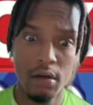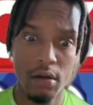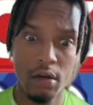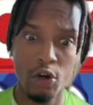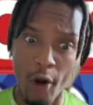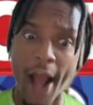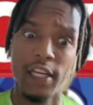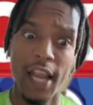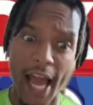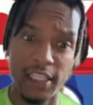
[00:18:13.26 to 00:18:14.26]

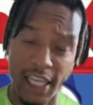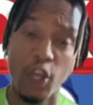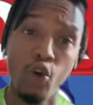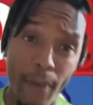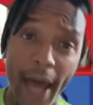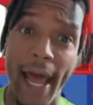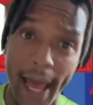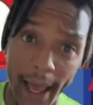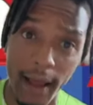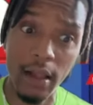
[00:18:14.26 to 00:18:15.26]
Congratulations, nigga. You better
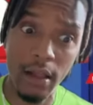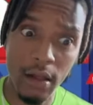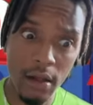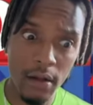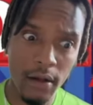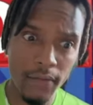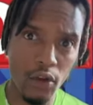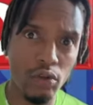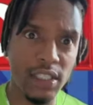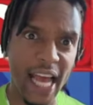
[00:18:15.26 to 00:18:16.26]
have.
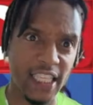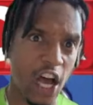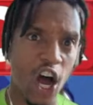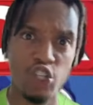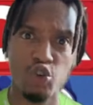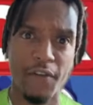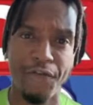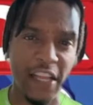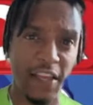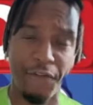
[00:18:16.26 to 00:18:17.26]
You six, one hundred
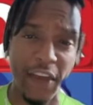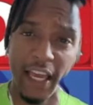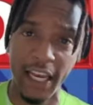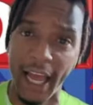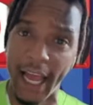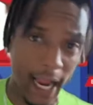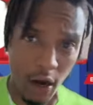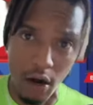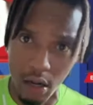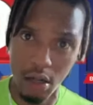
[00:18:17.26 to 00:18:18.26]
fifty feet in the
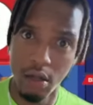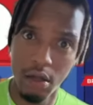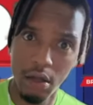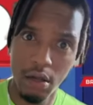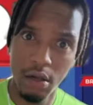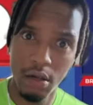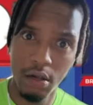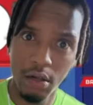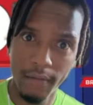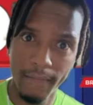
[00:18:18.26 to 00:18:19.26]
air.
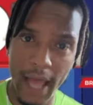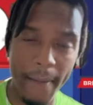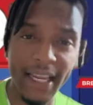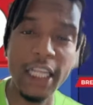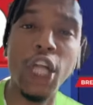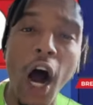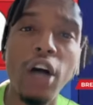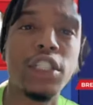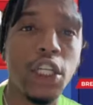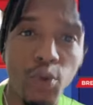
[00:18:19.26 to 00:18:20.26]
How many
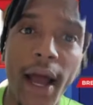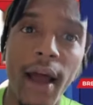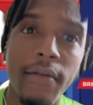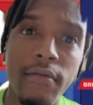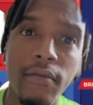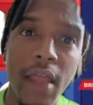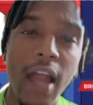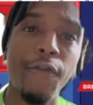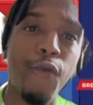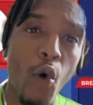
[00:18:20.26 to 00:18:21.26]
dunks did you have? Out
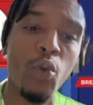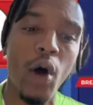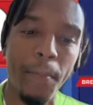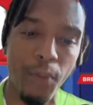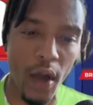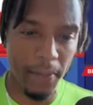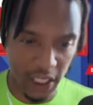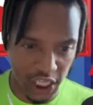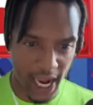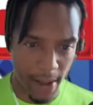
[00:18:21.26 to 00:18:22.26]
of forty-one points. Let me
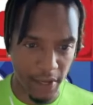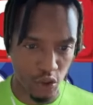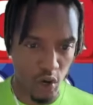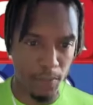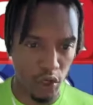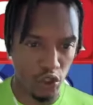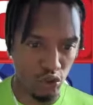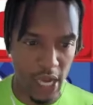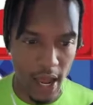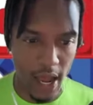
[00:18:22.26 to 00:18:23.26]
check how many three points you
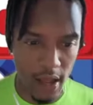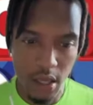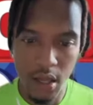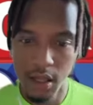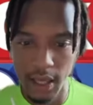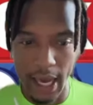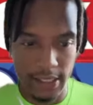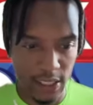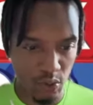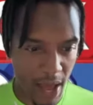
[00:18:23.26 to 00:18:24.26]
shot. Yeah, because
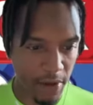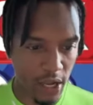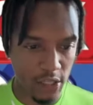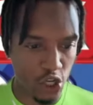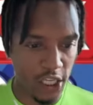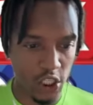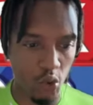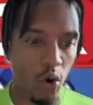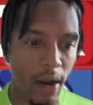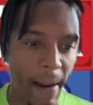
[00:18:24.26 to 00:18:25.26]
that's what I be judging
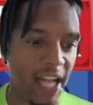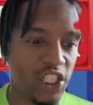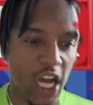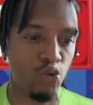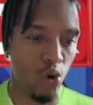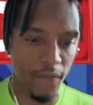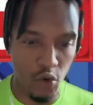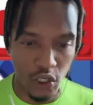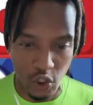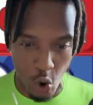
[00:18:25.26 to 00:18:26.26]
you on. I'm not judging you on if you
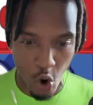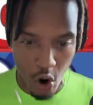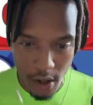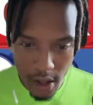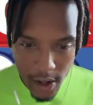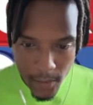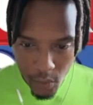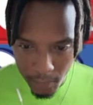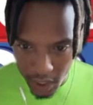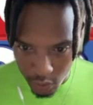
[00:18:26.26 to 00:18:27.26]
can score.
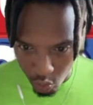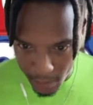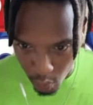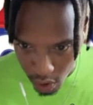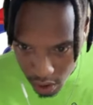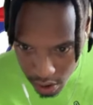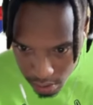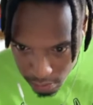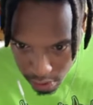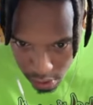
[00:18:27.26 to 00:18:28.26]
With the three pointers. Let
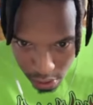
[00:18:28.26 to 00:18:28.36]
me see.